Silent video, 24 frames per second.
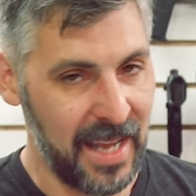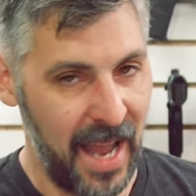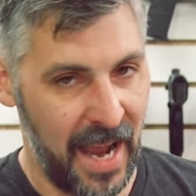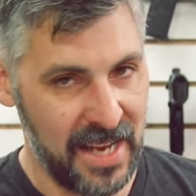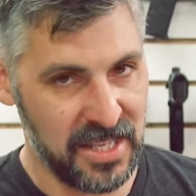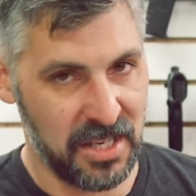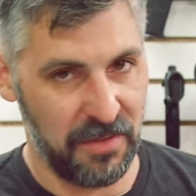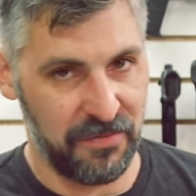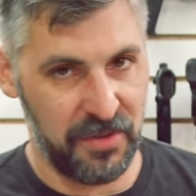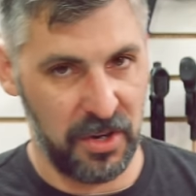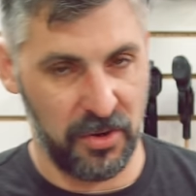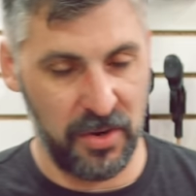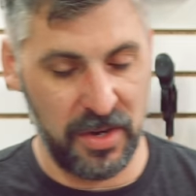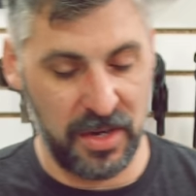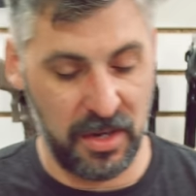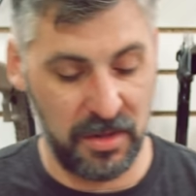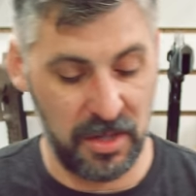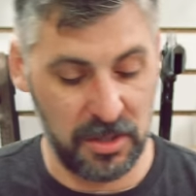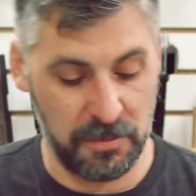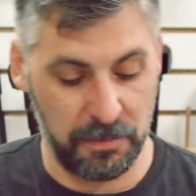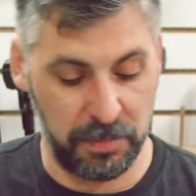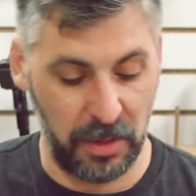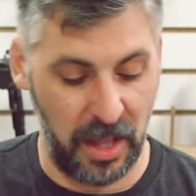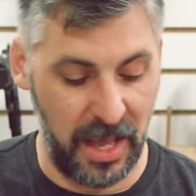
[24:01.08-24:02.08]
Guys, if you're into
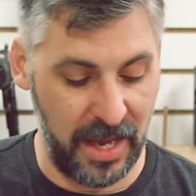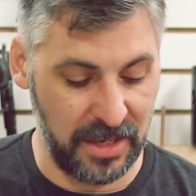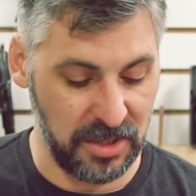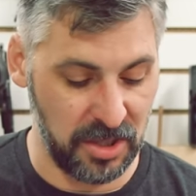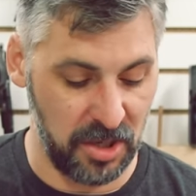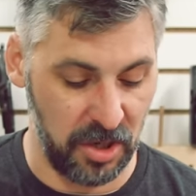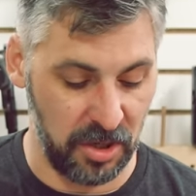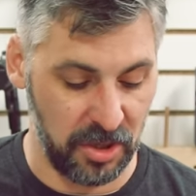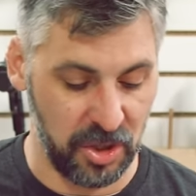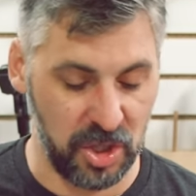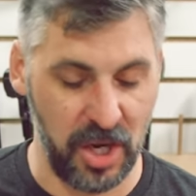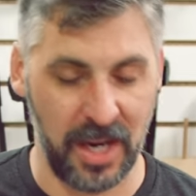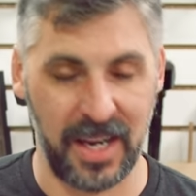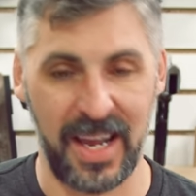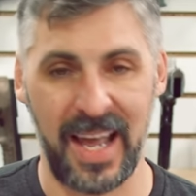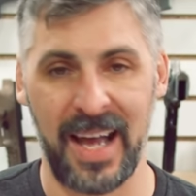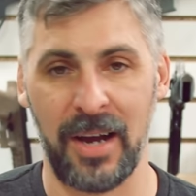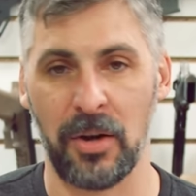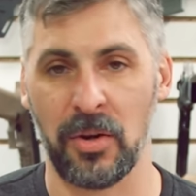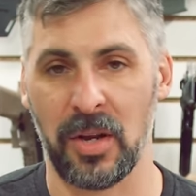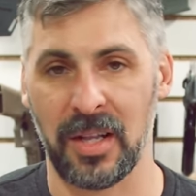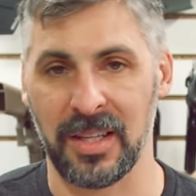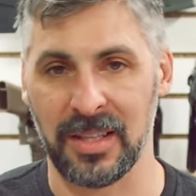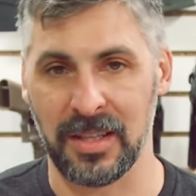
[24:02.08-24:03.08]
this blaster, check
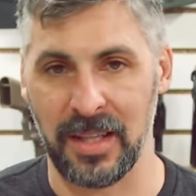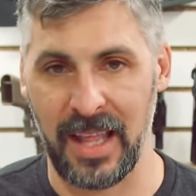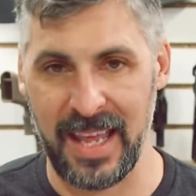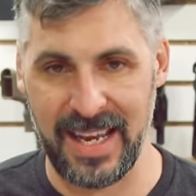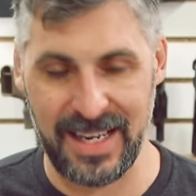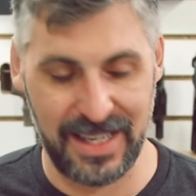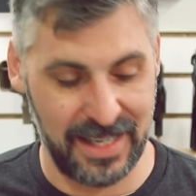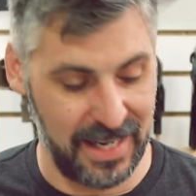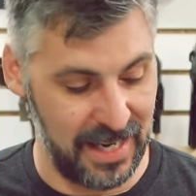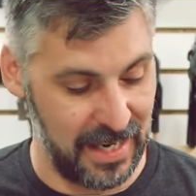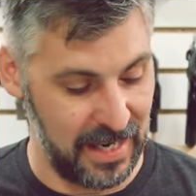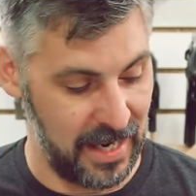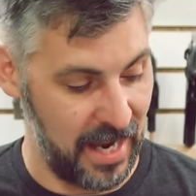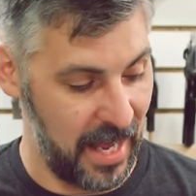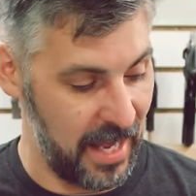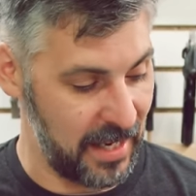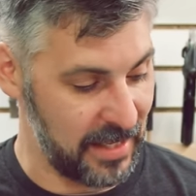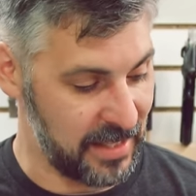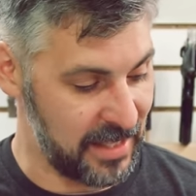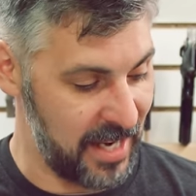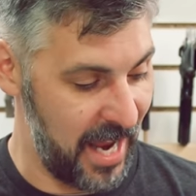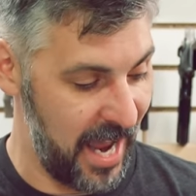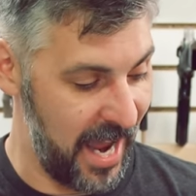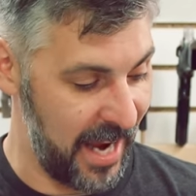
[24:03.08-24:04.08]
out
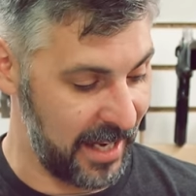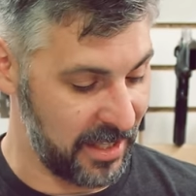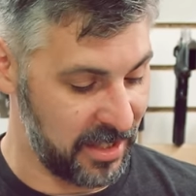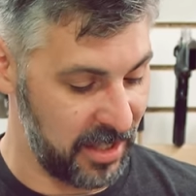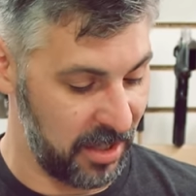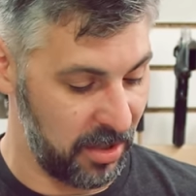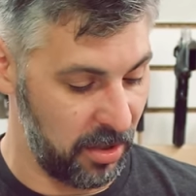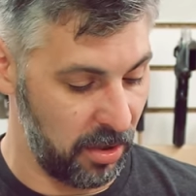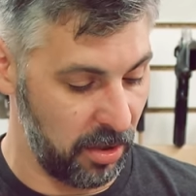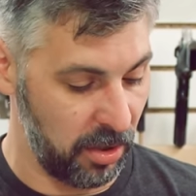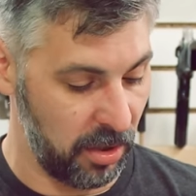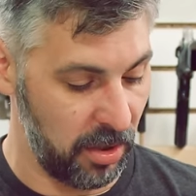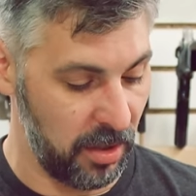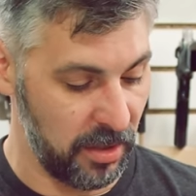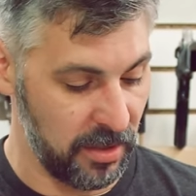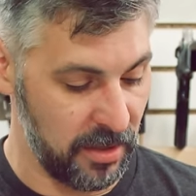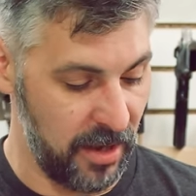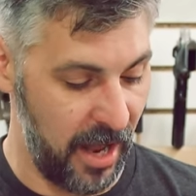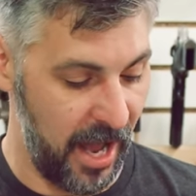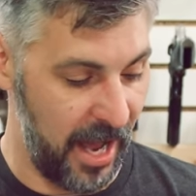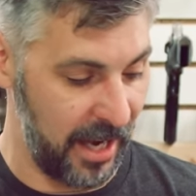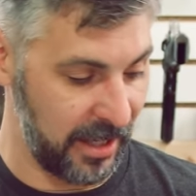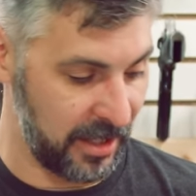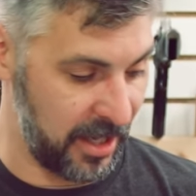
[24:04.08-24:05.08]

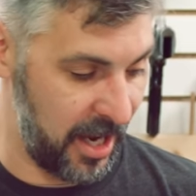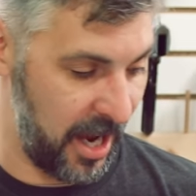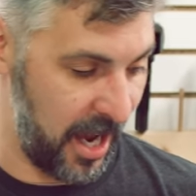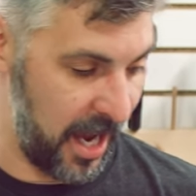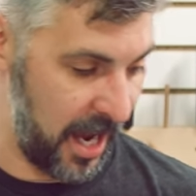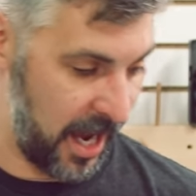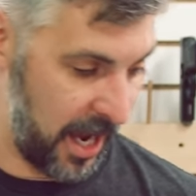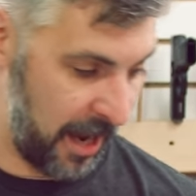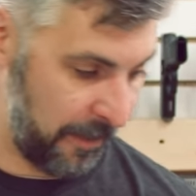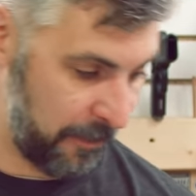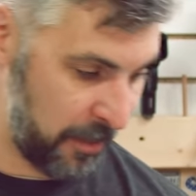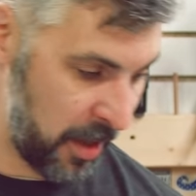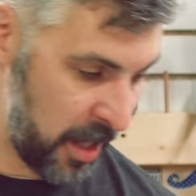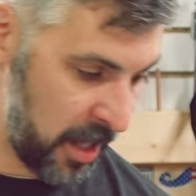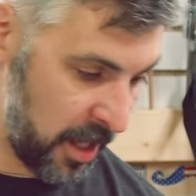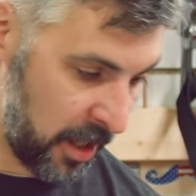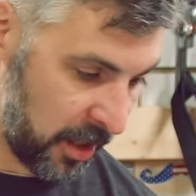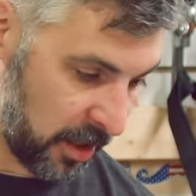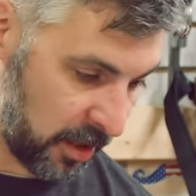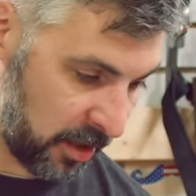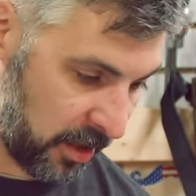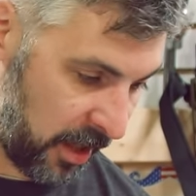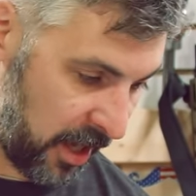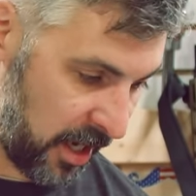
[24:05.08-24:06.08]
LangdonTactical.com,
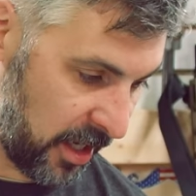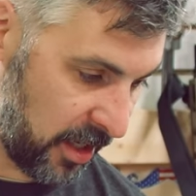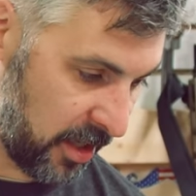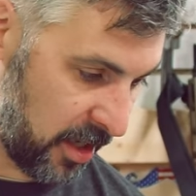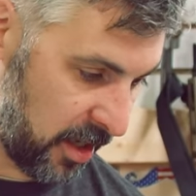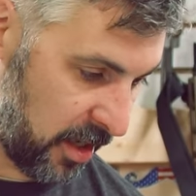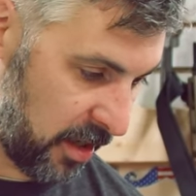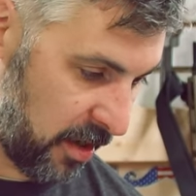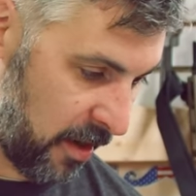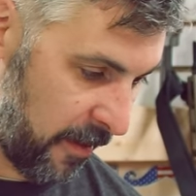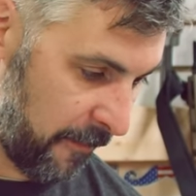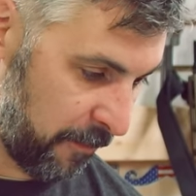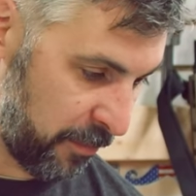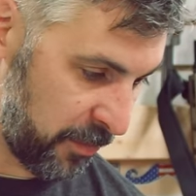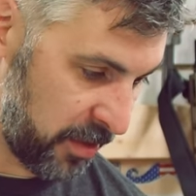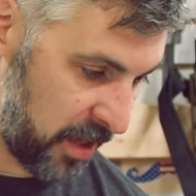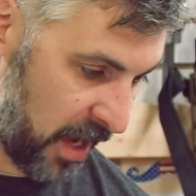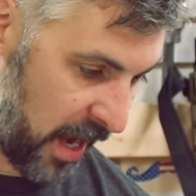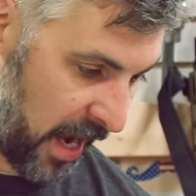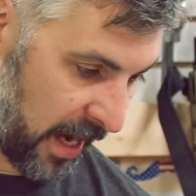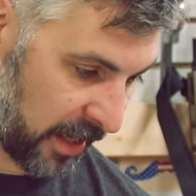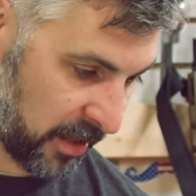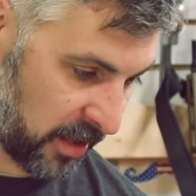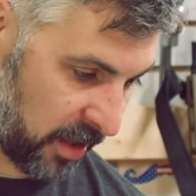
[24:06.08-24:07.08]

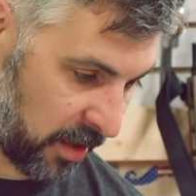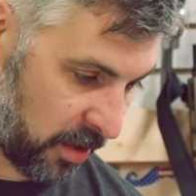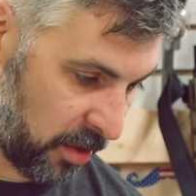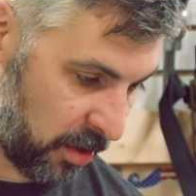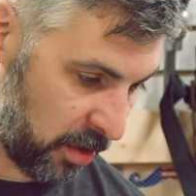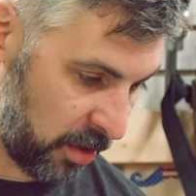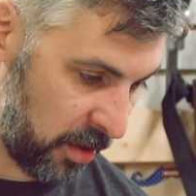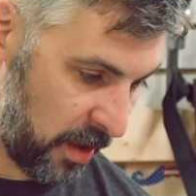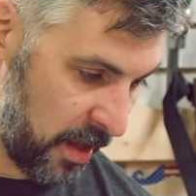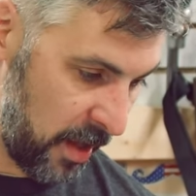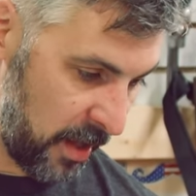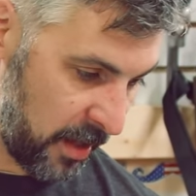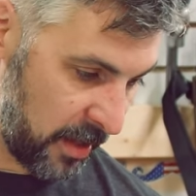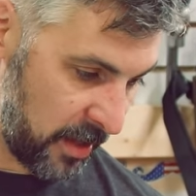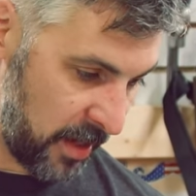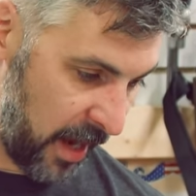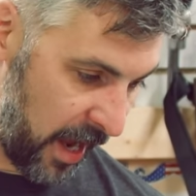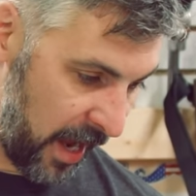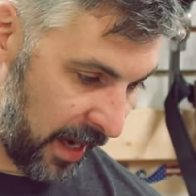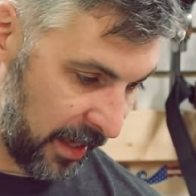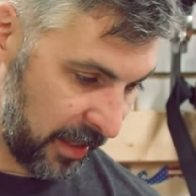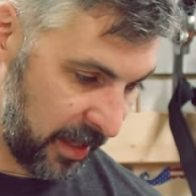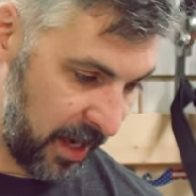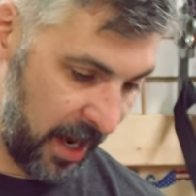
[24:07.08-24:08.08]

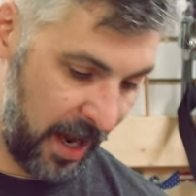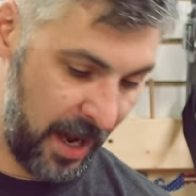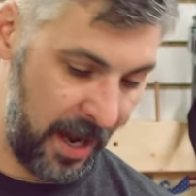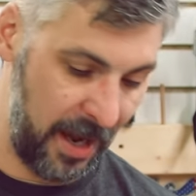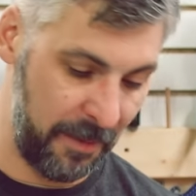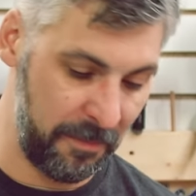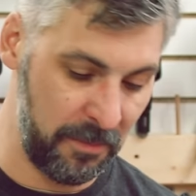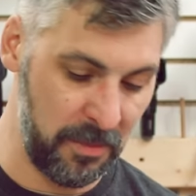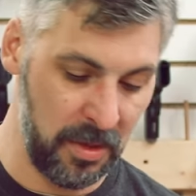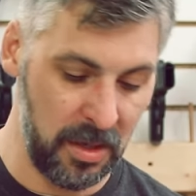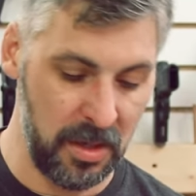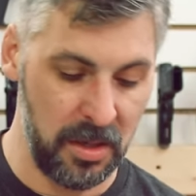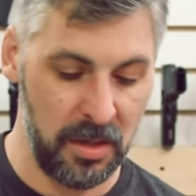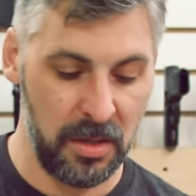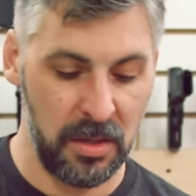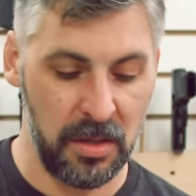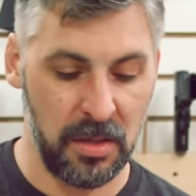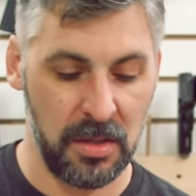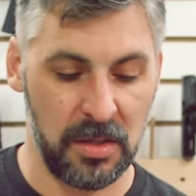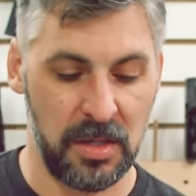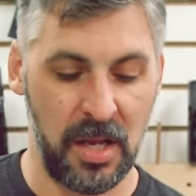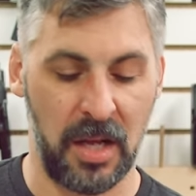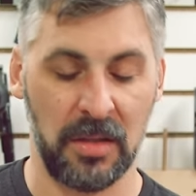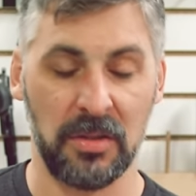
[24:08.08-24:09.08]
LangdonTactical.com.
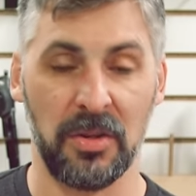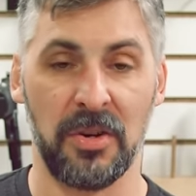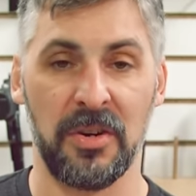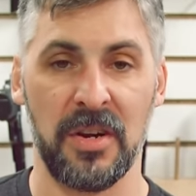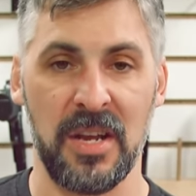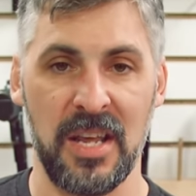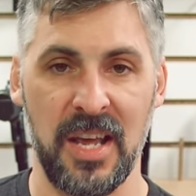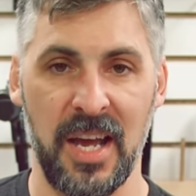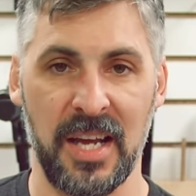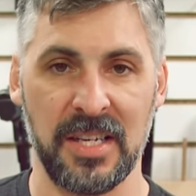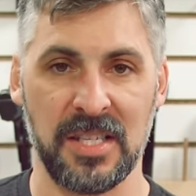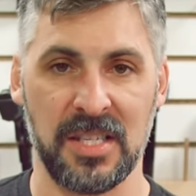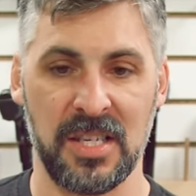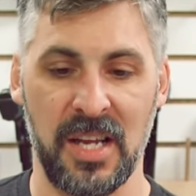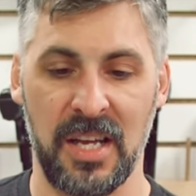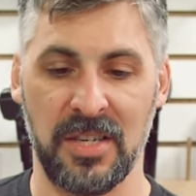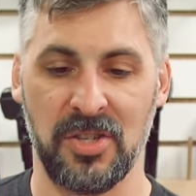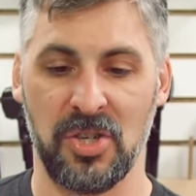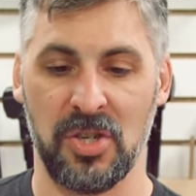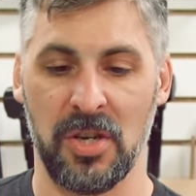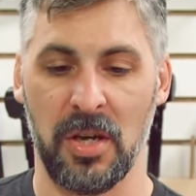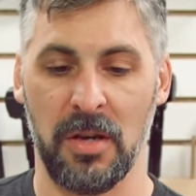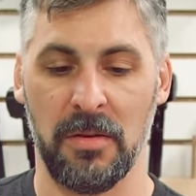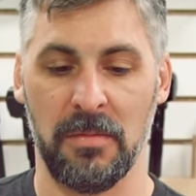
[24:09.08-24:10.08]
Tell Ernie I
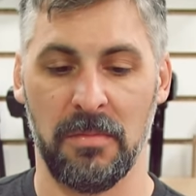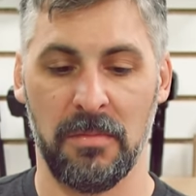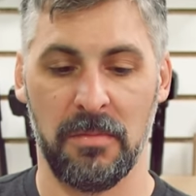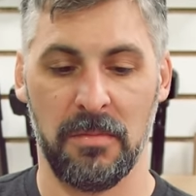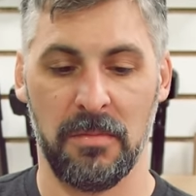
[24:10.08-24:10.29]
sent you.